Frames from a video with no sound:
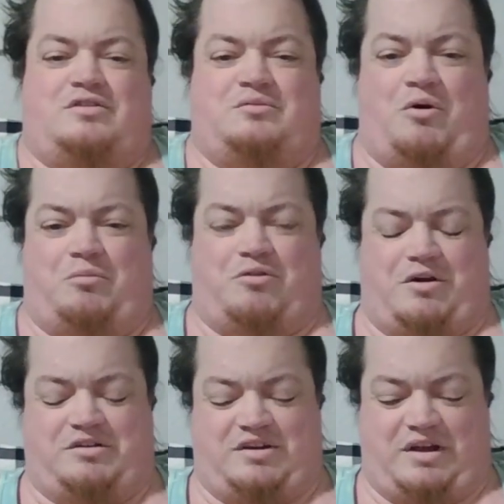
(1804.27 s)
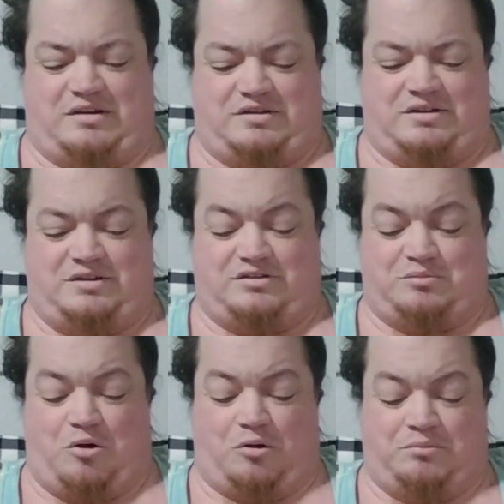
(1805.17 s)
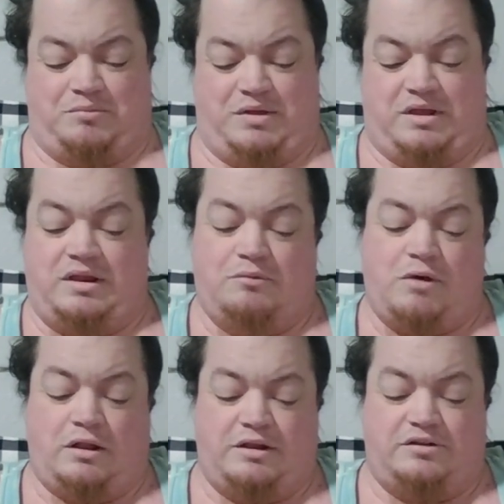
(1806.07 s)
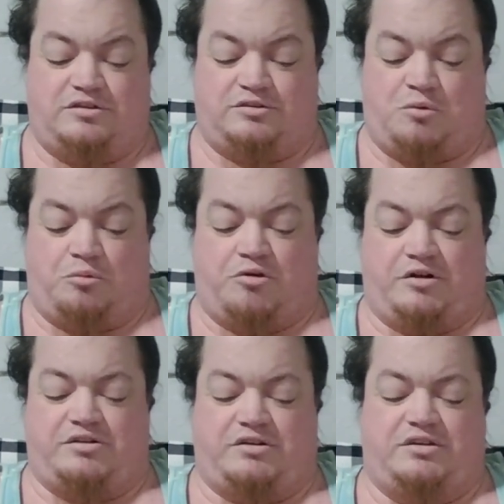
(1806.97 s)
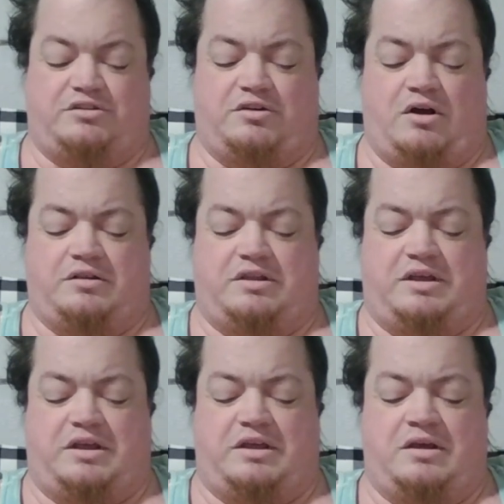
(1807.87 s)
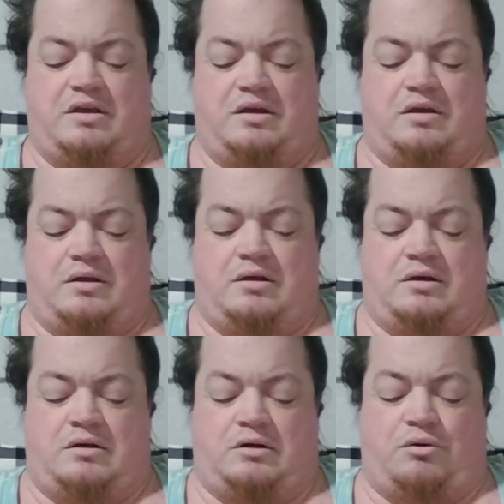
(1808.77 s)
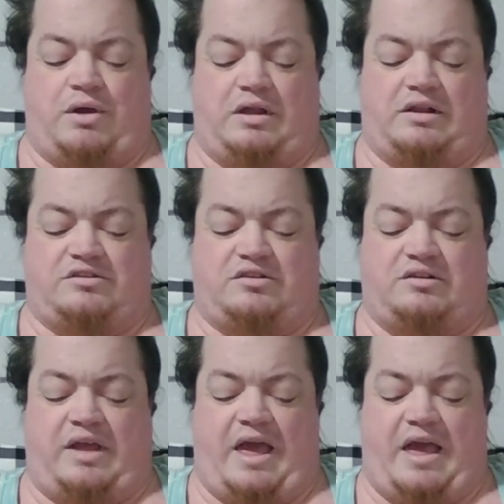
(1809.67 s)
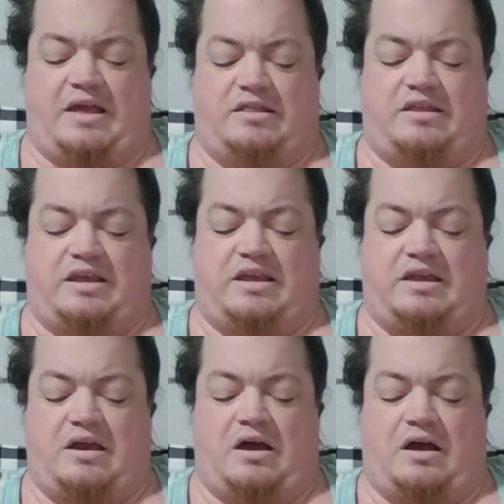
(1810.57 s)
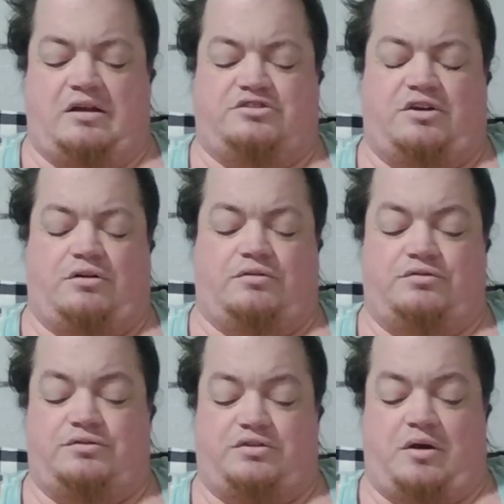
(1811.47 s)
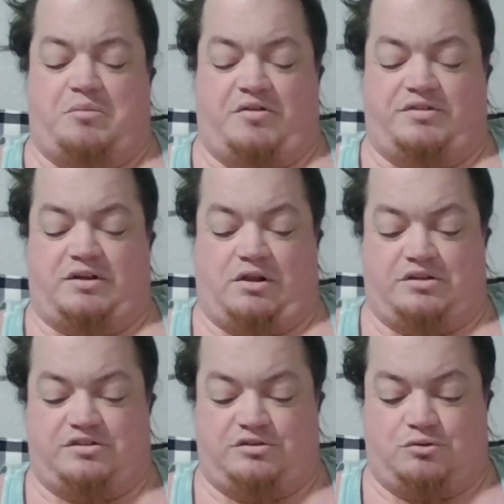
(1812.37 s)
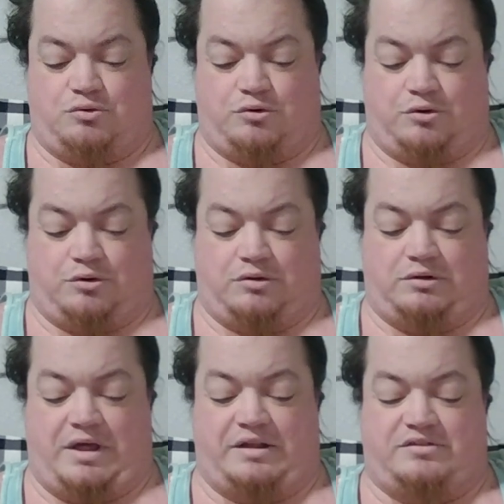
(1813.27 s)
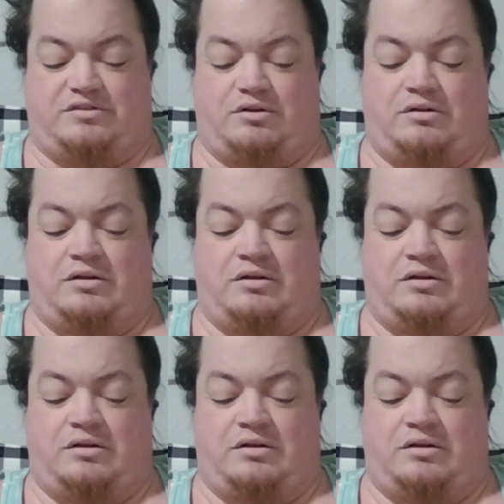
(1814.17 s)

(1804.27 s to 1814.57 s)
small project. Small. It, well, it is a small project. It's not the okay, let's hang the uh, shelves above the closet door, let's